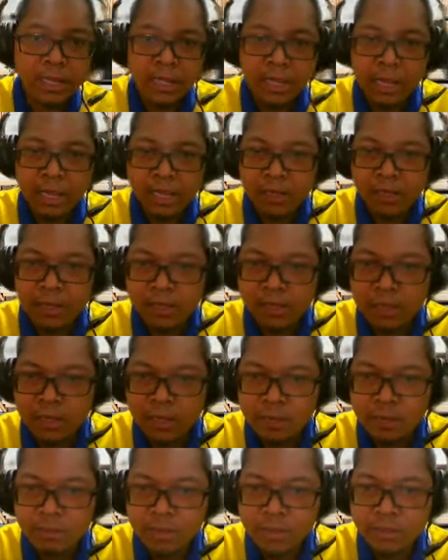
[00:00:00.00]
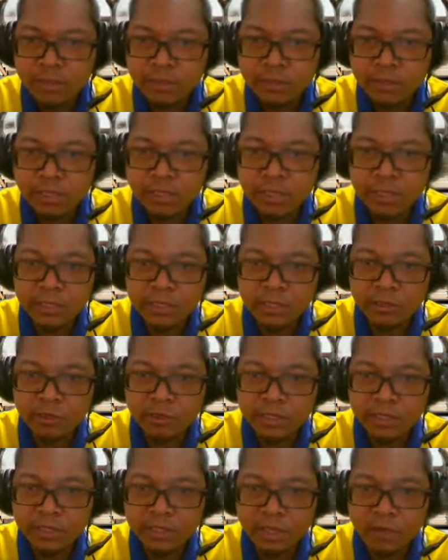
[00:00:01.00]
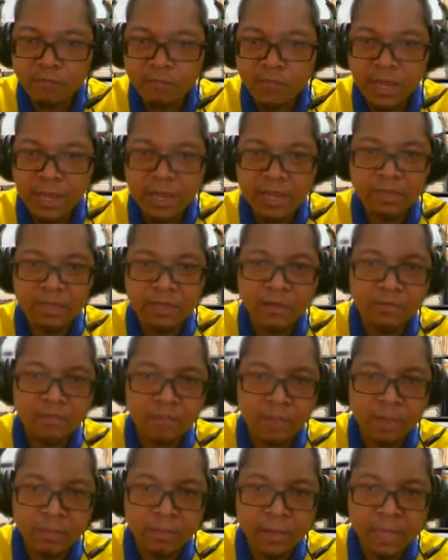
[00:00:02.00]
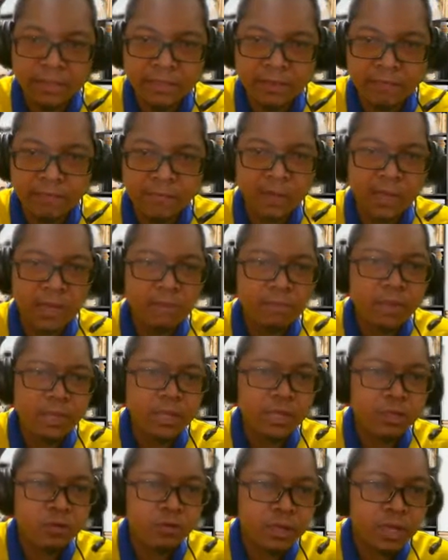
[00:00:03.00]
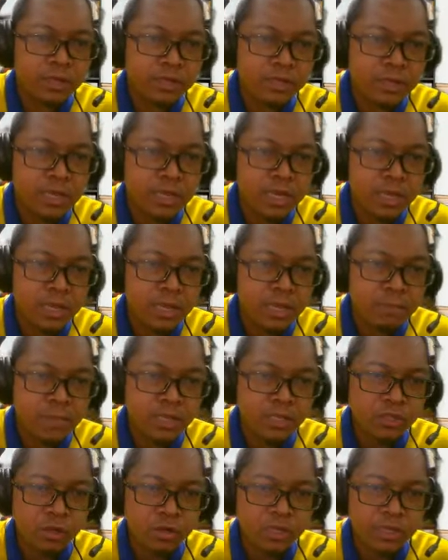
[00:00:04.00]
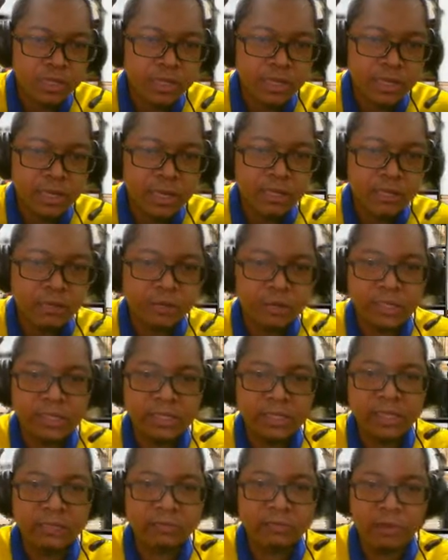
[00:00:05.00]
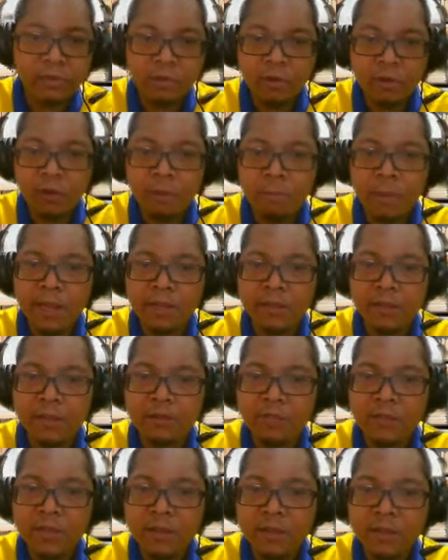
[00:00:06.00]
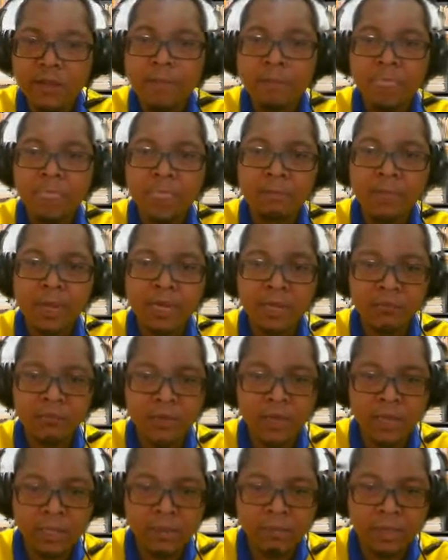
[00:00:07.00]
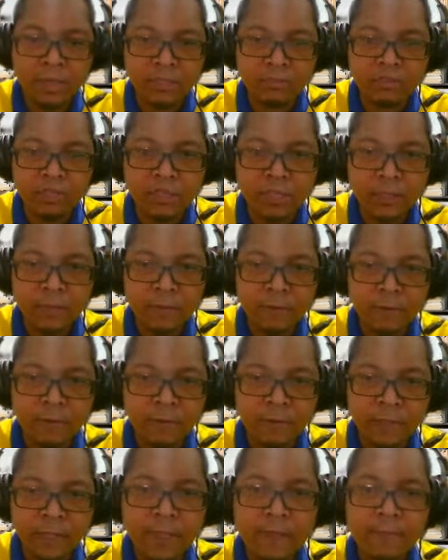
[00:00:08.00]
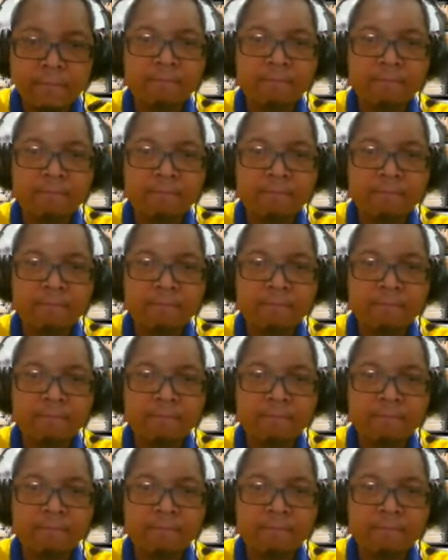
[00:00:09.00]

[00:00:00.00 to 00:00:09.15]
And then the image, this is the sources of light, the plastic film. You can see the image on the screen. So this is what we call by the real image. Okay.